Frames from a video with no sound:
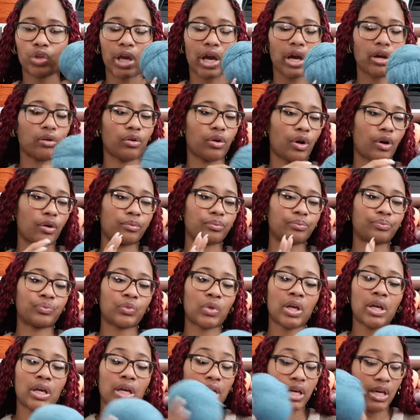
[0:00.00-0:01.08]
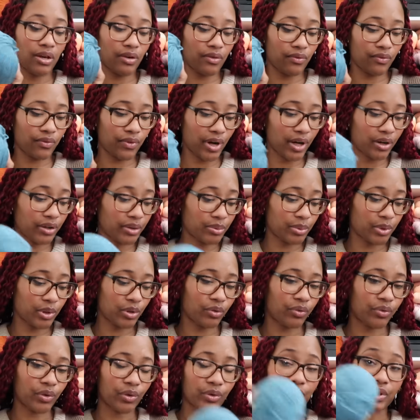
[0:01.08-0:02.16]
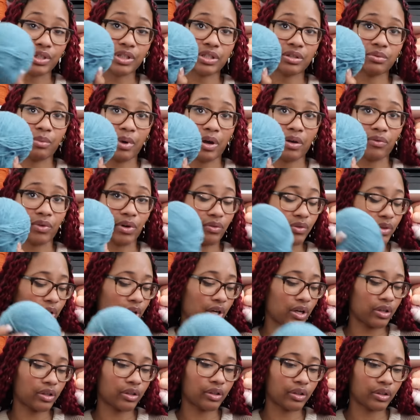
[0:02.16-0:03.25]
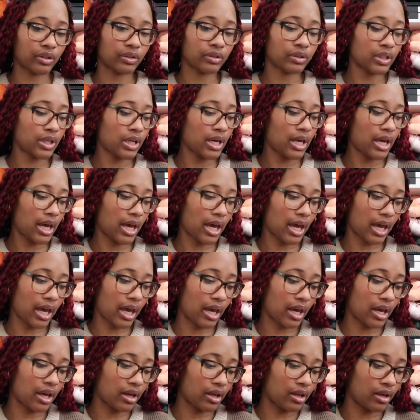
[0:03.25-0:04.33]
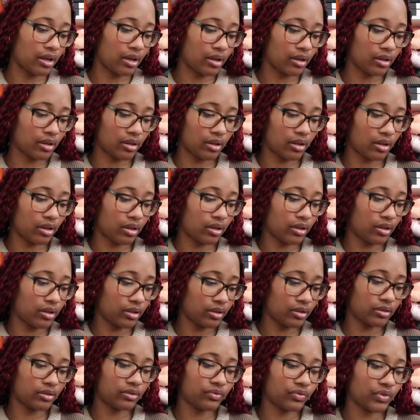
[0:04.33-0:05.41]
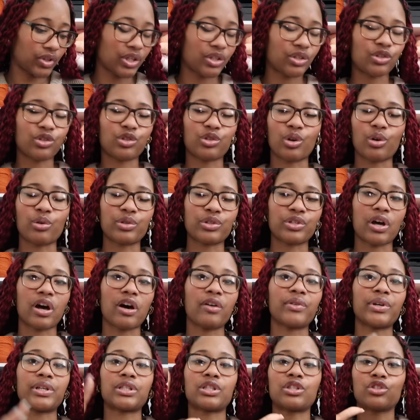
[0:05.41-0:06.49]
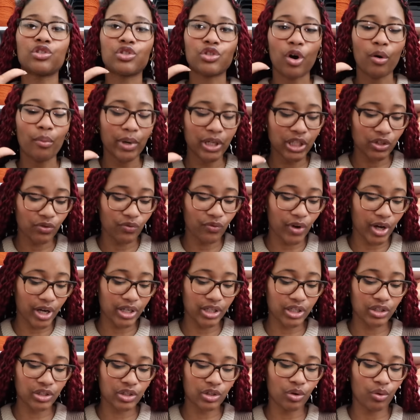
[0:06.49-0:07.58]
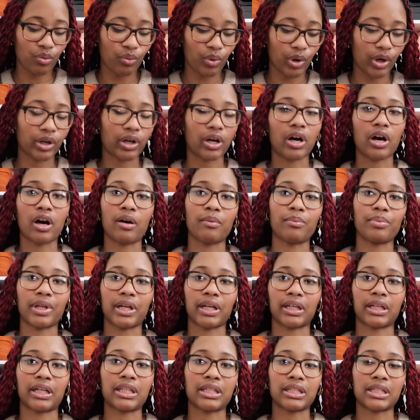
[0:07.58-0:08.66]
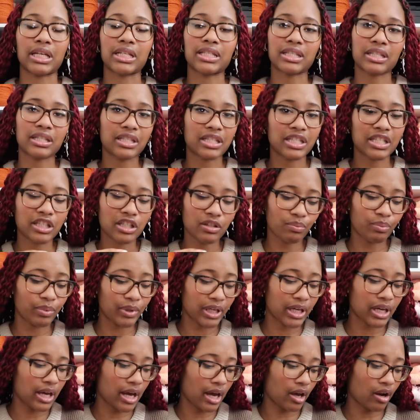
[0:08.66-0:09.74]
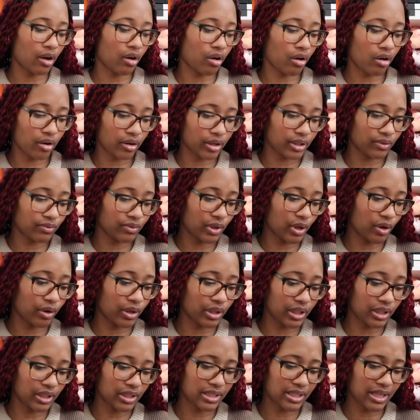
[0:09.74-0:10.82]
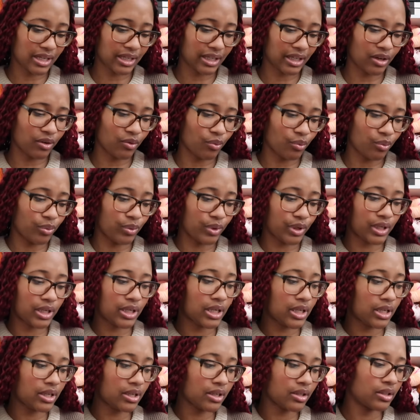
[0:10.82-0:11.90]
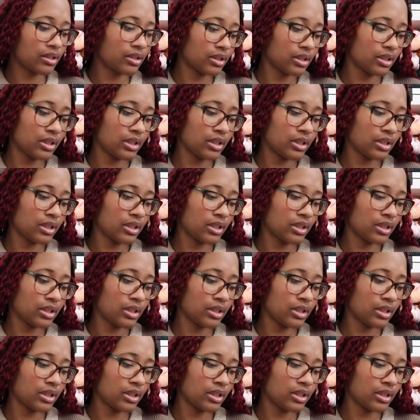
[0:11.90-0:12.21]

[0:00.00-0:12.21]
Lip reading: I don't know. Very beautiful. This is my favorite color, and it's so soft. It's so much fun to work up. Like, it doesn't split at all, even though it looks like it would.